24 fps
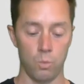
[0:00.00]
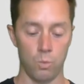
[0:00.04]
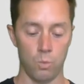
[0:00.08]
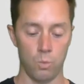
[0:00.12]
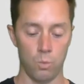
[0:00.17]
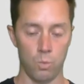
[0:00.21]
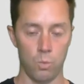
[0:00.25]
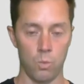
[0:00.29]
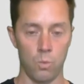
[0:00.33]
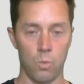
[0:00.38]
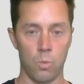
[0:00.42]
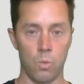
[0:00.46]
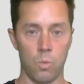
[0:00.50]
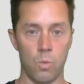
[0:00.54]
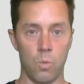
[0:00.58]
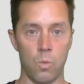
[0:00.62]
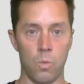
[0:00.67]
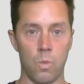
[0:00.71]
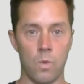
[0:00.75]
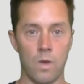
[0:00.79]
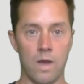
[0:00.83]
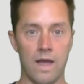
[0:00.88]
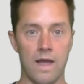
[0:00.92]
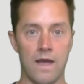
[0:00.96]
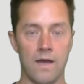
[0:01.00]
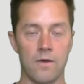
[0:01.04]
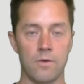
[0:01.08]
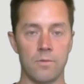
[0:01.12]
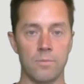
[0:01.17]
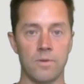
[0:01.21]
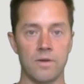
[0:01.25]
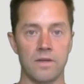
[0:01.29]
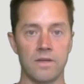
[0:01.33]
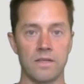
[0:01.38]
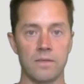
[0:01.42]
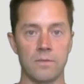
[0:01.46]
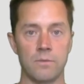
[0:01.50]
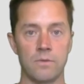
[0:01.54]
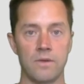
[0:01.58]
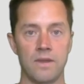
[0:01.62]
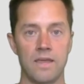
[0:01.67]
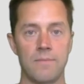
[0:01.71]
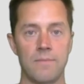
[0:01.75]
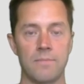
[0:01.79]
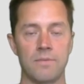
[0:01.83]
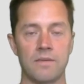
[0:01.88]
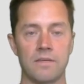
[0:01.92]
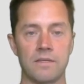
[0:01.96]
wow, buddy, what
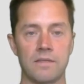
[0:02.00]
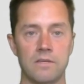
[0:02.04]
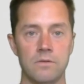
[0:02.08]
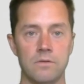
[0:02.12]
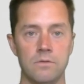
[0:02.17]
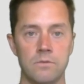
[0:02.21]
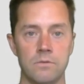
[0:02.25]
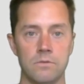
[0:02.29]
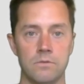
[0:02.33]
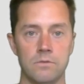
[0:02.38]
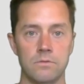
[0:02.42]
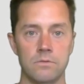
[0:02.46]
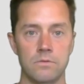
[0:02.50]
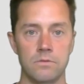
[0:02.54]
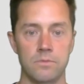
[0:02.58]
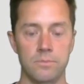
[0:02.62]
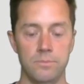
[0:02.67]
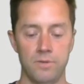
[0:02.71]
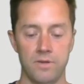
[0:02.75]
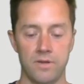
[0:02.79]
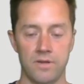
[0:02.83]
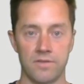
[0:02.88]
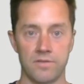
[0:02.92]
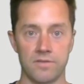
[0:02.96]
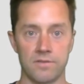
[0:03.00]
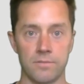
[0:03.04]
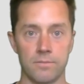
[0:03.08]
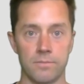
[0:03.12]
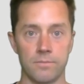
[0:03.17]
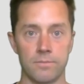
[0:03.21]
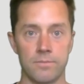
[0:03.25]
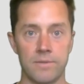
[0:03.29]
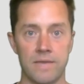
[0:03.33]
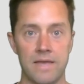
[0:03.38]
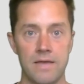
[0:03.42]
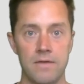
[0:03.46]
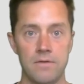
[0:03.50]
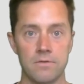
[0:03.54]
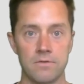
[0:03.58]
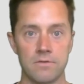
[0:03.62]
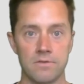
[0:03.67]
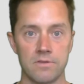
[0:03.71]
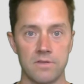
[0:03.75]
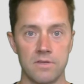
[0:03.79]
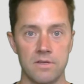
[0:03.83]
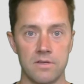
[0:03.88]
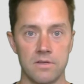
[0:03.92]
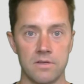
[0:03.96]
happened to you? Put on some
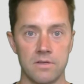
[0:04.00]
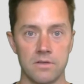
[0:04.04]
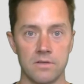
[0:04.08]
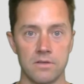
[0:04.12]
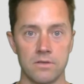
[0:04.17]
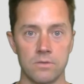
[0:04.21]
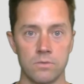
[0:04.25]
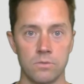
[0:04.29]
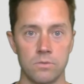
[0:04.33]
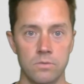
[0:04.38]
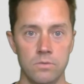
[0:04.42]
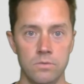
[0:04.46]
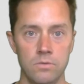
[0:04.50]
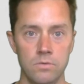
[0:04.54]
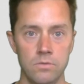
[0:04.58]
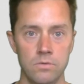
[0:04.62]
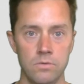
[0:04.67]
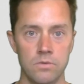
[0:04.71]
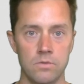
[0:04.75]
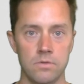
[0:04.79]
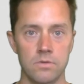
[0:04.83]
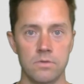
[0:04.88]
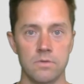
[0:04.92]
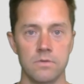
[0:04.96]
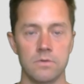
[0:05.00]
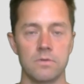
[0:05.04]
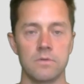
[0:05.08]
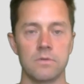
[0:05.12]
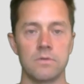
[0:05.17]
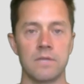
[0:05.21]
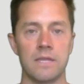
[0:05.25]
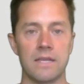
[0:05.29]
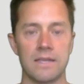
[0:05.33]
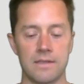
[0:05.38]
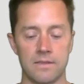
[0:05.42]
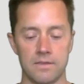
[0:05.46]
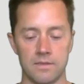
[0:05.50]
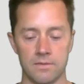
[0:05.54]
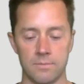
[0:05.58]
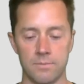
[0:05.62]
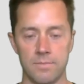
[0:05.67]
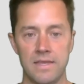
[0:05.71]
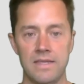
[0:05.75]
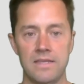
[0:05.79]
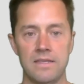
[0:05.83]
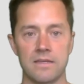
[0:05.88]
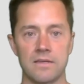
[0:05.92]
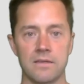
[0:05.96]
pounds, huh? Woo, like in the
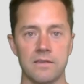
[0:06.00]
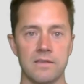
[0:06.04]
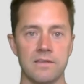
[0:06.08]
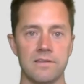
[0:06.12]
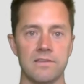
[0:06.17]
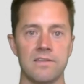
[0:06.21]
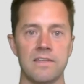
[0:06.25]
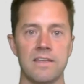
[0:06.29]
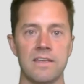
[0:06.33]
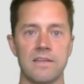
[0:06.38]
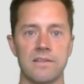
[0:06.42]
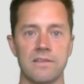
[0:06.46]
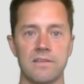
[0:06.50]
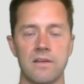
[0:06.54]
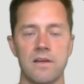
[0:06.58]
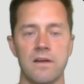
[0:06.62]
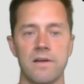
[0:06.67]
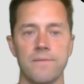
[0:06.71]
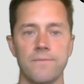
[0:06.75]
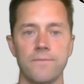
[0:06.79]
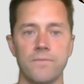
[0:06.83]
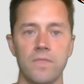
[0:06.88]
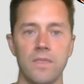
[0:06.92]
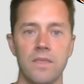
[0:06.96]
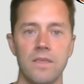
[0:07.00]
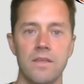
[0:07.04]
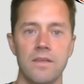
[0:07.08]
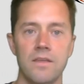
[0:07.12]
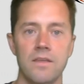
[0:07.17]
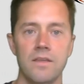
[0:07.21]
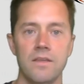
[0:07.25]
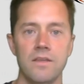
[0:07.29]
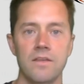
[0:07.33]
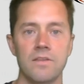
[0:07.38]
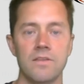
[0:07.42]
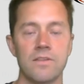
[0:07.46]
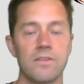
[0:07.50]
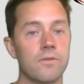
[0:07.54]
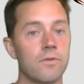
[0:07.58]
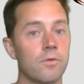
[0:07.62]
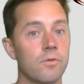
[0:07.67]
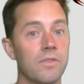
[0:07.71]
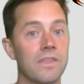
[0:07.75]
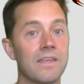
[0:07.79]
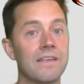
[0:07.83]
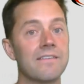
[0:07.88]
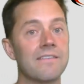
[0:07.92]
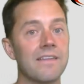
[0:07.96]
bacon these days, huh? So
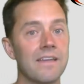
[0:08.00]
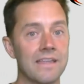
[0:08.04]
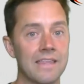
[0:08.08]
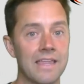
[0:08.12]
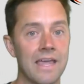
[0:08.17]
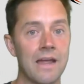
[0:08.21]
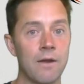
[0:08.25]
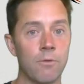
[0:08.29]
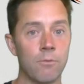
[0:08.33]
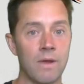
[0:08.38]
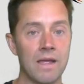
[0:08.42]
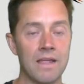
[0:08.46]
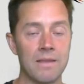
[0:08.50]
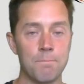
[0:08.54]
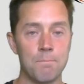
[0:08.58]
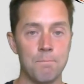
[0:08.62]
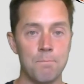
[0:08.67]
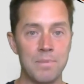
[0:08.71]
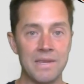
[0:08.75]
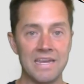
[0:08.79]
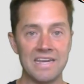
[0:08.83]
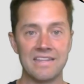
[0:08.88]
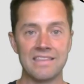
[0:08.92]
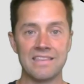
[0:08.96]
things like that, right? Big